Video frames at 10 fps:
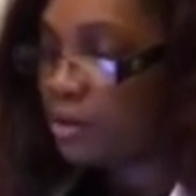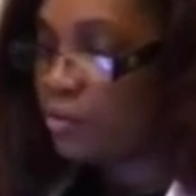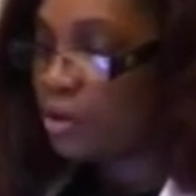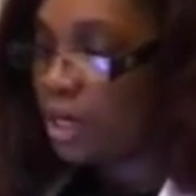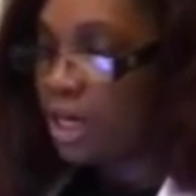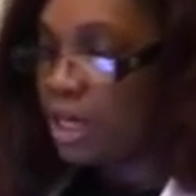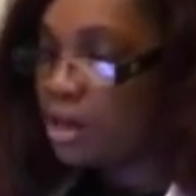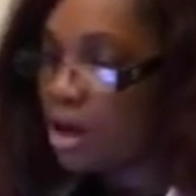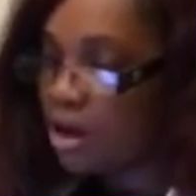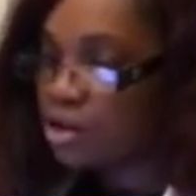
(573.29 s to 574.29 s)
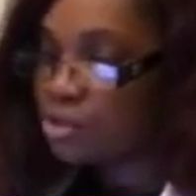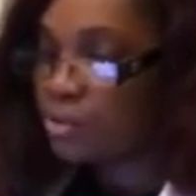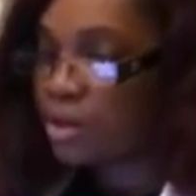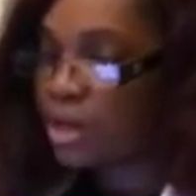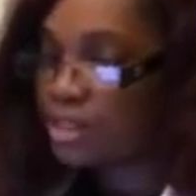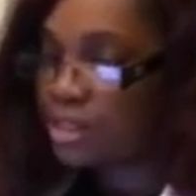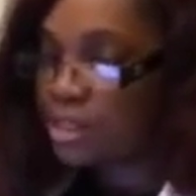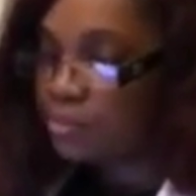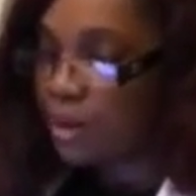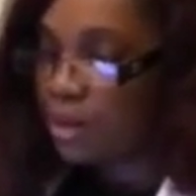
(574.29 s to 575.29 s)
for any cause were
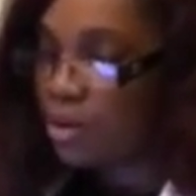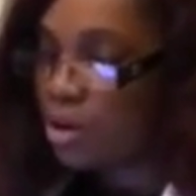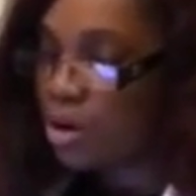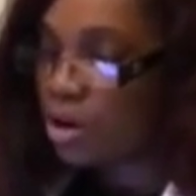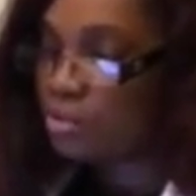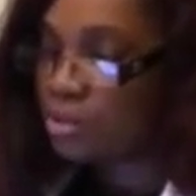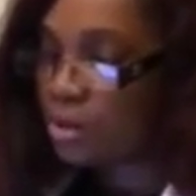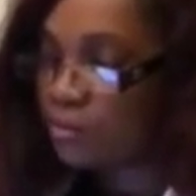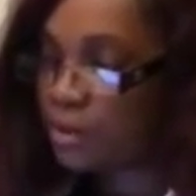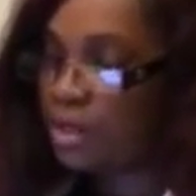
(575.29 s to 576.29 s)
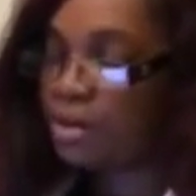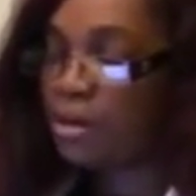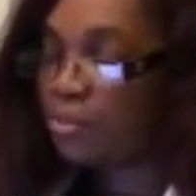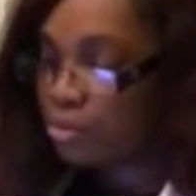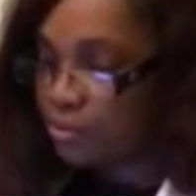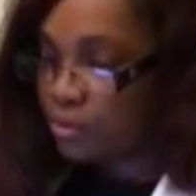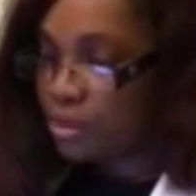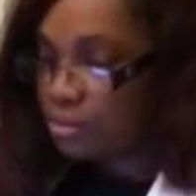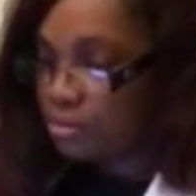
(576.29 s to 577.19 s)
anticipated or observed in improving.